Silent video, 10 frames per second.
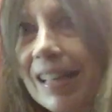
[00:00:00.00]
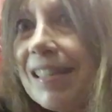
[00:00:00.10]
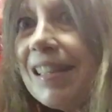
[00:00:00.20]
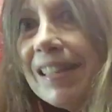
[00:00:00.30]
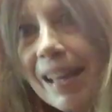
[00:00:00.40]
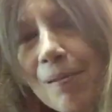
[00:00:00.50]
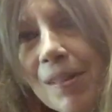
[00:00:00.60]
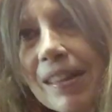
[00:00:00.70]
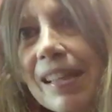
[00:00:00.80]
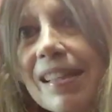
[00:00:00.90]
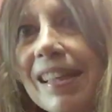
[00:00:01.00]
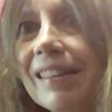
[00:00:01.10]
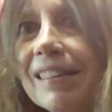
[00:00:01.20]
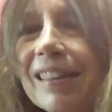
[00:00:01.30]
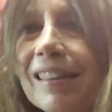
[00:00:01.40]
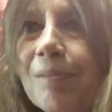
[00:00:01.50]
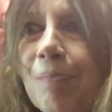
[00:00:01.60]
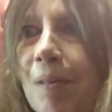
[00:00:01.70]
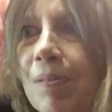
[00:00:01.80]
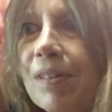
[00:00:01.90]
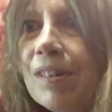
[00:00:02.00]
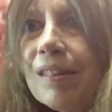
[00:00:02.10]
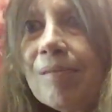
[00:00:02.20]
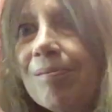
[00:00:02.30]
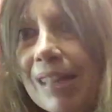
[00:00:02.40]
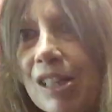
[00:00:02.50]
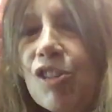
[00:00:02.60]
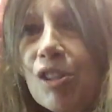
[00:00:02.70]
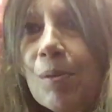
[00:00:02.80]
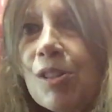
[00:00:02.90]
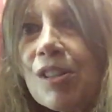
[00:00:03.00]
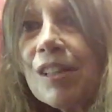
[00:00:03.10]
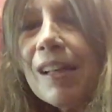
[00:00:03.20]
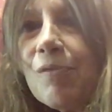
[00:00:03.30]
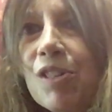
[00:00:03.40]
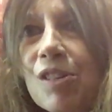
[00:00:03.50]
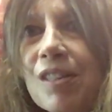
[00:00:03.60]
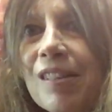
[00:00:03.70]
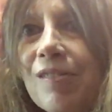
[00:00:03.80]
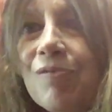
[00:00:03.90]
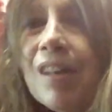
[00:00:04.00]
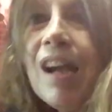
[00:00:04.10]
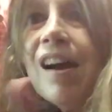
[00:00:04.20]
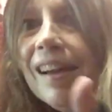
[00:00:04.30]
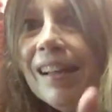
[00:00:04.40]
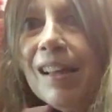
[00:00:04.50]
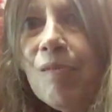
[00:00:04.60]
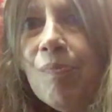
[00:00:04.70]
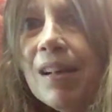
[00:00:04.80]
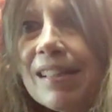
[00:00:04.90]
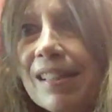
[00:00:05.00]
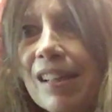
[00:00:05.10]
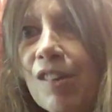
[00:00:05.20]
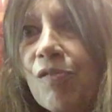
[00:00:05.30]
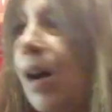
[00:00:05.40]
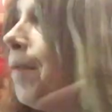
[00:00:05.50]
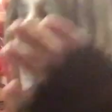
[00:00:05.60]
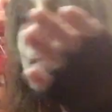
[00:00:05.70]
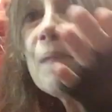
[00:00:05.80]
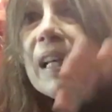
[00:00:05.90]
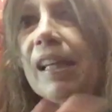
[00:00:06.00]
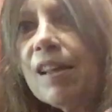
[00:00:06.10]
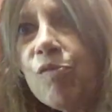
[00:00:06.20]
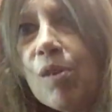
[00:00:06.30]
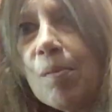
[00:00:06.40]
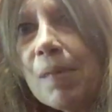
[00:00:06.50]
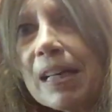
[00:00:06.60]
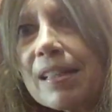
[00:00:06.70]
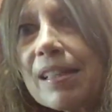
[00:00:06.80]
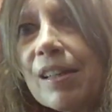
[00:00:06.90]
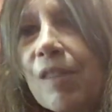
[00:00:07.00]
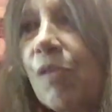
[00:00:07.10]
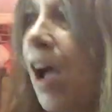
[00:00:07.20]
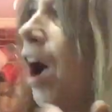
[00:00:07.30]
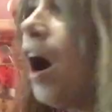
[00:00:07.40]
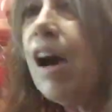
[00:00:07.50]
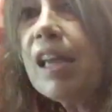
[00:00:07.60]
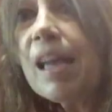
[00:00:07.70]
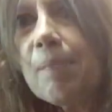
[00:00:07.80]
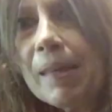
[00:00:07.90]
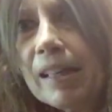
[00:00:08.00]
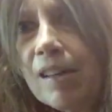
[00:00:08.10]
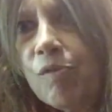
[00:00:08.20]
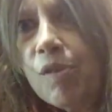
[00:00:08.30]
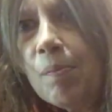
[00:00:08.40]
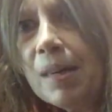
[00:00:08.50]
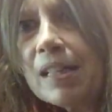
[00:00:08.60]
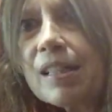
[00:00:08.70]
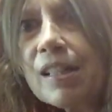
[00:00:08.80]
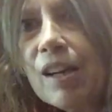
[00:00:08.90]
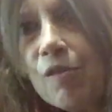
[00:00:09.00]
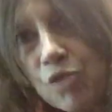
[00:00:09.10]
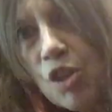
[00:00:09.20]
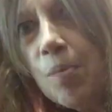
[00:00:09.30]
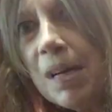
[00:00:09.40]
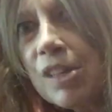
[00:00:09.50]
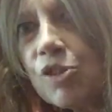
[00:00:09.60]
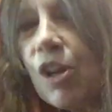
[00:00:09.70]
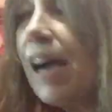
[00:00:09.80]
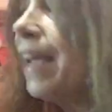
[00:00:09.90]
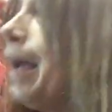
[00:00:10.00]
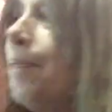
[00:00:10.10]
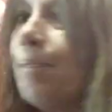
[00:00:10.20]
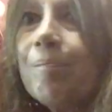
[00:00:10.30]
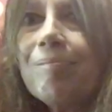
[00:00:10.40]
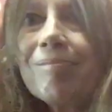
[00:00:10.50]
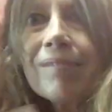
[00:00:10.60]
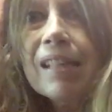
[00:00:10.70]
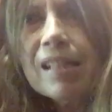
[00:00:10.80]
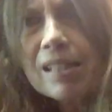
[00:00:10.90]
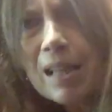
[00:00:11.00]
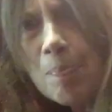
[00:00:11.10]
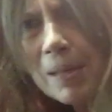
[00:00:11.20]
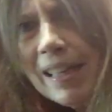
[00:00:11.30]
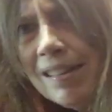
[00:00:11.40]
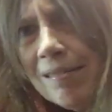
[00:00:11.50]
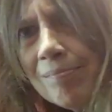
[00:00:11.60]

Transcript: Isn't that what they tell people? That you're supposed to love yourself? I love myself. I am in love with myself. I am in love with myself so much. I am. Is that bad?